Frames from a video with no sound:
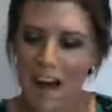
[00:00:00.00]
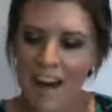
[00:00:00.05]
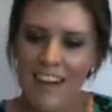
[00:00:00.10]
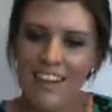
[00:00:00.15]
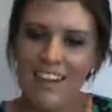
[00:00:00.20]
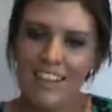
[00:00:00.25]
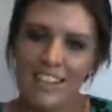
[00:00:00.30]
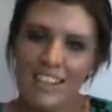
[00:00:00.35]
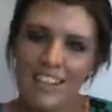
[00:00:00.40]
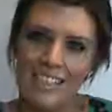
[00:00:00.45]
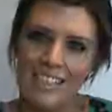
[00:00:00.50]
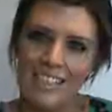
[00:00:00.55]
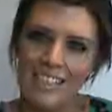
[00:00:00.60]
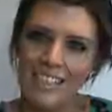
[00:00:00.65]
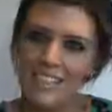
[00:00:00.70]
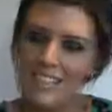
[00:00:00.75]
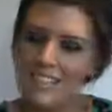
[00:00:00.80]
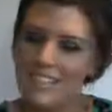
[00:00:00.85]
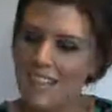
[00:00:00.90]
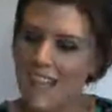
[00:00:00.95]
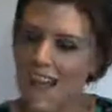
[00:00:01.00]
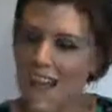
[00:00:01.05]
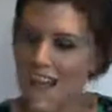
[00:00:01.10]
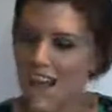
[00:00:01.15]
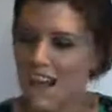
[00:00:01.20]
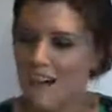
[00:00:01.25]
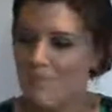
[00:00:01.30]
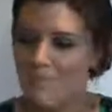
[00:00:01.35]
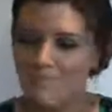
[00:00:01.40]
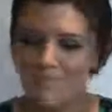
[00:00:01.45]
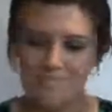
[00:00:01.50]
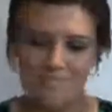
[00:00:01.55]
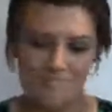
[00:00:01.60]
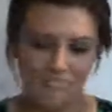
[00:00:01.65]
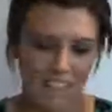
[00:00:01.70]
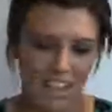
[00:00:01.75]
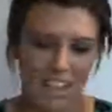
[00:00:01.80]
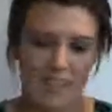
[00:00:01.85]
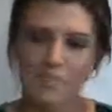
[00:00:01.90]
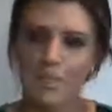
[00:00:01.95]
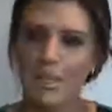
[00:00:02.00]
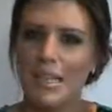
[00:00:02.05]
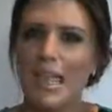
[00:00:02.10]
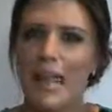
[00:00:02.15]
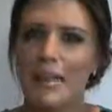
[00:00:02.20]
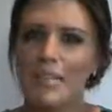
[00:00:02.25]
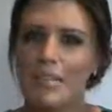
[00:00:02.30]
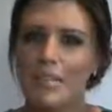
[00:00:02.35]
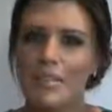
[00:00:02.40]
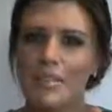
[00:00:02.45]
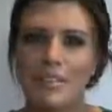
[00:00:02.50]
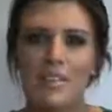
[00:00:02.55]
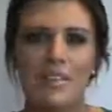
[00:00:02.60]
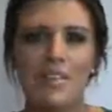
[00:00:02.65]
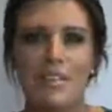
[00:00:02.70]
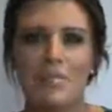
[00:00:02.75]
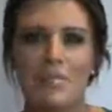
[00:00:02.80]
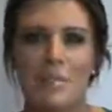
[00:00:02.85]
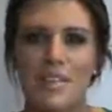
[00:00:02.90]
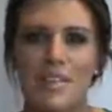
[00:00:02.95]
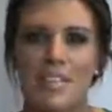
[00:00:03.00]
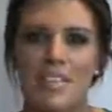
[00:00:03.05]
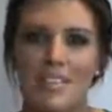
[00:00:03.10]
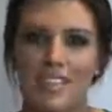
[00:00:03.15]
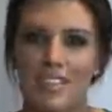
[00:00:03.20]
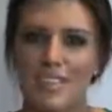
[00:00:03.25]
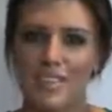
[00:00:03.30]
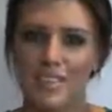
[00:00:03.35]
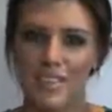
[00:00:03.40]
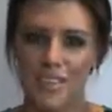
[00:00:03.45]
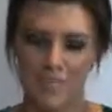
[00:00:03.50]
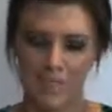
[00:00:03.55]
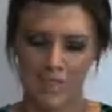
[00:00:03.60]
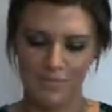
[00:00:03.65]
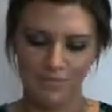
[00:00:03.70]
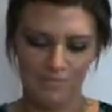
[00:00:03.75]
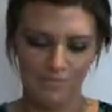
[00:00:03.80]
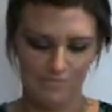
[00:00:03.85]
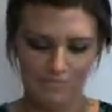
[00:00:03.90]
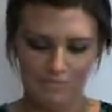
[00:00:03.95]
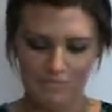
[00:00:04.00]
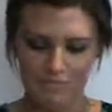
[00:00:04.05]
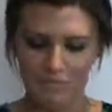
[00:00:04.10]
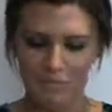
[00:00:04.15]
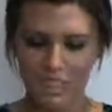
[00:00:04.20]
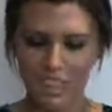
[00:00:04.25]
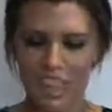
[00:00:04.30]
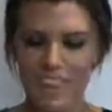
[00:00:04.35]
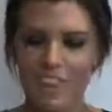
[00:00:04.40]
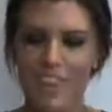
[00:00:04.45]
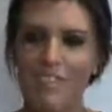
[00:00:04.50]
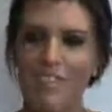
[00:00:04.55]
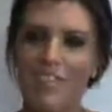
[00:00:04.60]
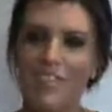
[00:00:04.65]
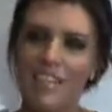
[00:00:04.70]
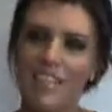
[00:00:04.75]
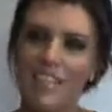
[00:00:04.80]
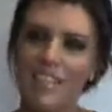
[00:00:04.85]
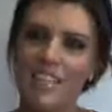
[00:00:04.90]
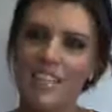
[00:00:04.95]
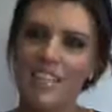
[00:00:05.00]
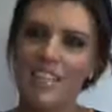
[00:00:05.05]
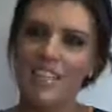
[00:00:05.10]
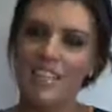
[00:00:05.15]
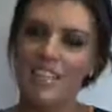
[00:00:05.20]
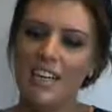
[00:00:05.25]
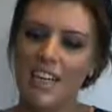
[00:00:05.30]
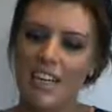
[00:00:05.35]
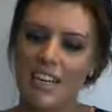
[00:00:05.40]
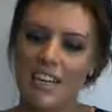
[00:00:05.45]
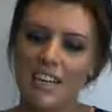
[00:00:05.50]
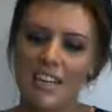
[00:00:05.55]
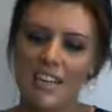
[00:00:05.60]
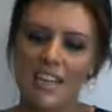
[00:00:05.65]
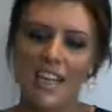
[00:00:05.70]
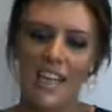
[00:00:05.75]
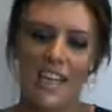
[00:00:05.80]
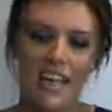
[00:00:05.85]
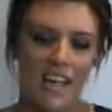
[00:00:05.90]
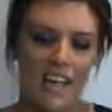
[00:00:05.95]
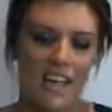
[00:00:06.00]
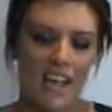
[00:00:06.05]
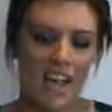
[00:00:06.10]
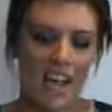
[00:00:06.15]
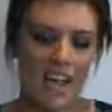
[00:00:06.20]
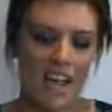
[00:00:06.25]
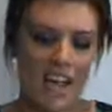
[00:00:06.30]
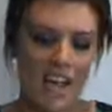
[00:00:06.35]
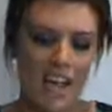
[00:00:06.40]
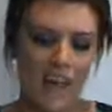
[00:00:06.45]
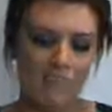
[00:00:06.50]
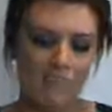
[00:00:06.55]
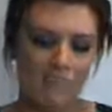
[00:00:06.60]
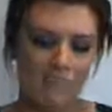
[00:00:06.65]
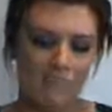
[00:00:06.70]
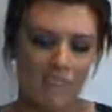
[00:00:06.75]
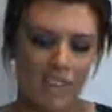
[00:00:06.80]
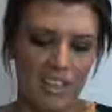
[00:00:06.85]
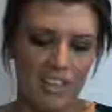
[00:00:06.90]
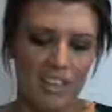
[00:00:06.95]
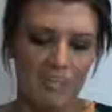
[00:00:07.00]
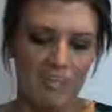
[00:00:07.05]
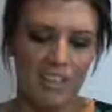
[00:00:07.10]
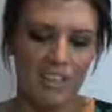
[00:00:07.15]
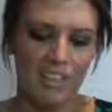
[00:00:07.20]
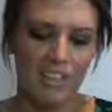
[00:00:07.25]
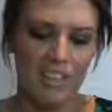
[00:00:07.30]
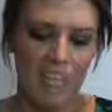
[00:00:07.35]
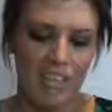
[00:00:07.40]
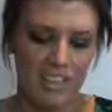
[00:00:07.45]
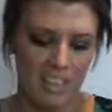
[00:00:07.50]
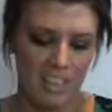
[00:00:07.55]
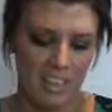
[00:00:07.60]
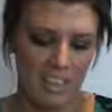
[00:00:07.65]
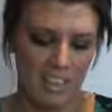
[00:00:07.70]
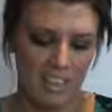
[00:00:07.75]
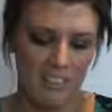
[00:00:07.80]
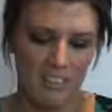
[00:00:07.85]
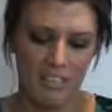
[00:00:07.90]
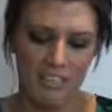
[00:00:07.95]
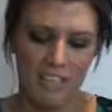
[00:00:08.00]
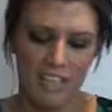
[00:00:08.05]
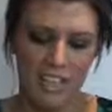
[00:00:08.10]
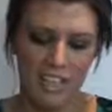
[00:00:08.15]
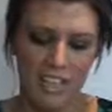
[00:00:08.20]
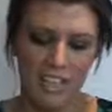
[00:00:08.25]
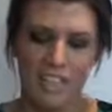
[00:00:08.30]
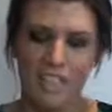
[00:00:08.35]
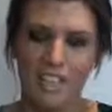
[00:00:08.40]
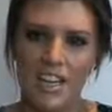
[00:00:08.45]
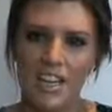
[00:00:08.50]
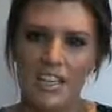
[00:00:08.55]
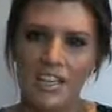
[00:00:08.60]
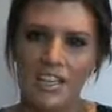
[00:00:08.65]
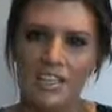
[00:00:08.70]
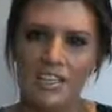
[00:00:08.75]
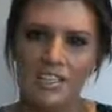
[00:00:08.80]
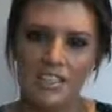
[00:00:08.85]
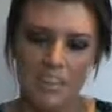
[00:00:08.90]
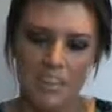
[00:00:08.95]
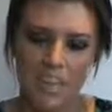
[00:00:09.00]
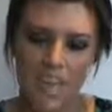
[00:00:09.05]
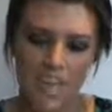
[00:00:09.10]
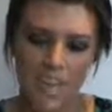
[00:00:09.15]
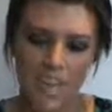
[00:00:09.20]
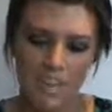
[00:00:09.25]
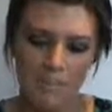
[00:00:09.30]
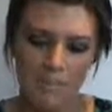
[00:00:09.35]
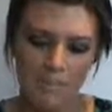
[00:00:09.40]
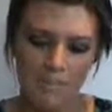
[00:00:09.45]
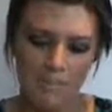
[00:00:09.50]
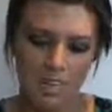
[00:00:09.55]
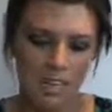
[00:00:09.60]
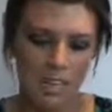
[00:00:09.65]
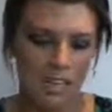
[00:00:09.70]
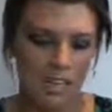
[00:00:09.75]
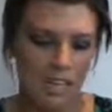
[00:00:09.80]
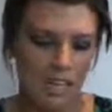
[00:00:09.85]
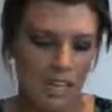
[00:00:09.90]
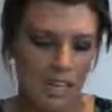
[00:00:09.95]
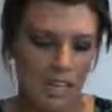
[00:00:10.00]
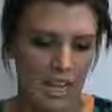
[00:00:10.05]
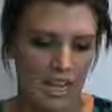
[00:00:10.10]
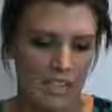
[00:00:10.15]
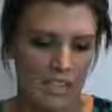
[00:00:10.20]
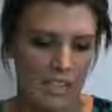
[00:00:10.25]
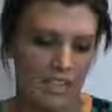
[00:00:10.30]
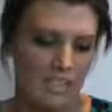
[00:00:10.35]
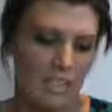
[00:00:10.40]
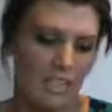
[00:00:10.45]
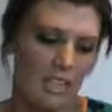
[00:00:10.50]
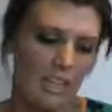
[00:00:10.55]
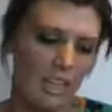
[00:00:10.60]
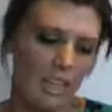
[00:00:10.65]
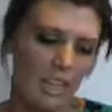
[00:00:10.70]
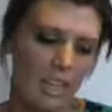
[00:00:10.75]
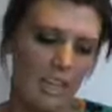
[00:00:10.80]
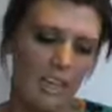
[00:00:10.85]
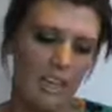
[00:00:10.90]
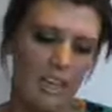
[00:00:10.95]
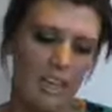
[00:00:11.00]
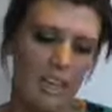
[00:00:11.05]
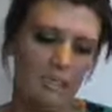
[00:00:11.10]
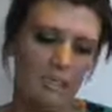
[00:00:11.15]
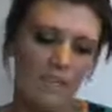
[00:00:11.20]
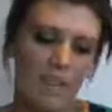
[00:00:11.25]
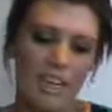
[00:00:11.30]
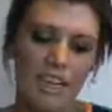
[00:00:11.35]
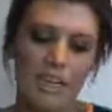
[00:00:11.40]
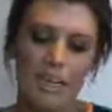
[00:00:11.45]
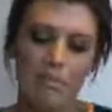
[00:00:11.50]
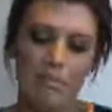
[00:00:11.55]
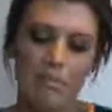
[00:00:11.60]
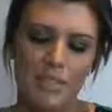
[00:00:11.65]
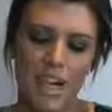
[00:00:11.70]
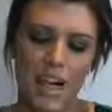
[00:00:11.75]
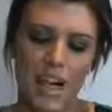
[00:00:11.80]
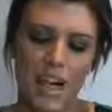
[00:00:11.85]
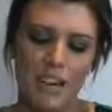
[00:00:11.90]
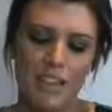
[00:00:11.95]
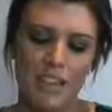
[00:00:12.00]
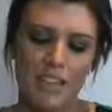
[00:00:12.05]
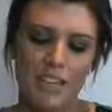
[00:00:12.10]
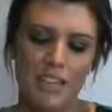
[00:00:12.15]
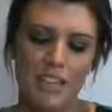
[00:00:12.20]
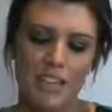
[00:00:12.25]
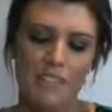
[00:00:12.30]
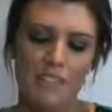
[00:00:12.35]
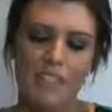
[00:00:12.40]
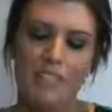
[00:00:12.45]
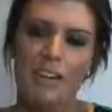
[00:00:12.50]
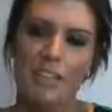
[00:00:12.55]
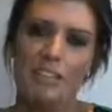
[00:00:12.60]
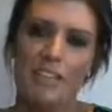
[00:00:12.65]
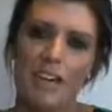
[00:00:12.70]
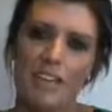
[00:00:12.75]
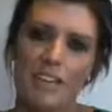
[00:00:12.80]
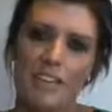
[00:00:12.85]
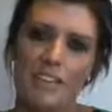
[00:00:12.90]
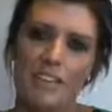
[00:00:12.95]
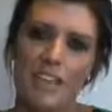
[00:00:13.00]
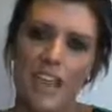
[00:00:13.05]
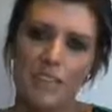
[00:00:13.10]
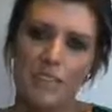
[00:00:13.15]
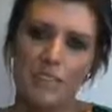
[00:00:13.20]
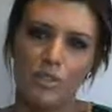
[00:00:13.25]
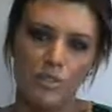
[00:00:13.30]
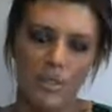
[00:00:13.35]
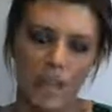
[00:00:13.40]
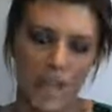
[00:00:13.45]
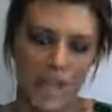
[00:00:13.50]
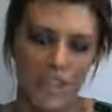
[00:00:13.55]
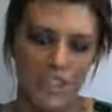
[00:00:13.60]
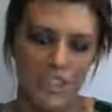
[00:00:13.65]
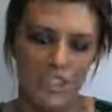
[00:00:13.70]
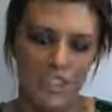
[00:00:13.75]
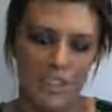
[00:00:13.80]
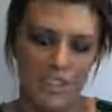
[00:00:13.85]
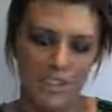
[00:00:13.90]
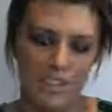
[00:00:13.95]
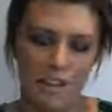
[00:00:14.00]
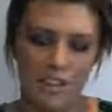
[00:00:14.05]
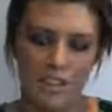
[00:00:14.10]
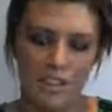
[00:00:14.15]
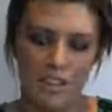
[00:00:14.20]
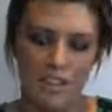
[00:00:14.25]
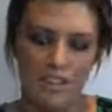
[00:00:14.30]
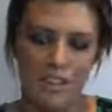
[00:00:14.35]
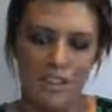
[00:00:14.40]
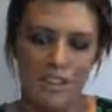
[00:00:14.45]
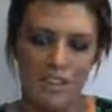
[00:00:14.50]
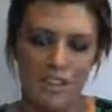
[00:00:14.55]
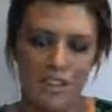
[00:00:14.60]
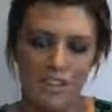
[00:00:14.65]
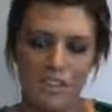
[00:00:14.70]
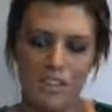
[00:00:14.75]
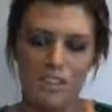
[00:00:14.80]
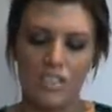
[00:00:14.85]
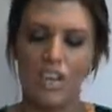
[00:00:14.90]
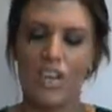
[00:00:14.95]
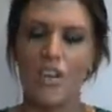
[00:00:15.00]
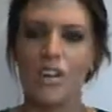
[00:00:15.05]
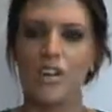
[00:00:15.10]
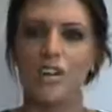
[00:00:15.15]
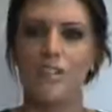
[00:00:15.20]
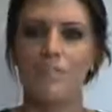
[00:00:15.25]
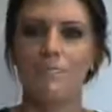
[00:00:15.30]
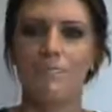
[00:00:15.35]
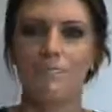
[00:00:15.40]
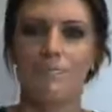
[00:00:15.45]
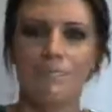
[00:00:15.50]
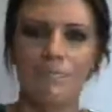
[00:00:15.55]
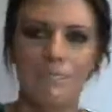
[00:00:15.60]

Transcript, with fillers: bargains. Um, I'm really happy with all the purchases. So the first thing is um, the Mineralized Skin Finish. Now this came in, it's the medium dark and it's natural and shimmer. So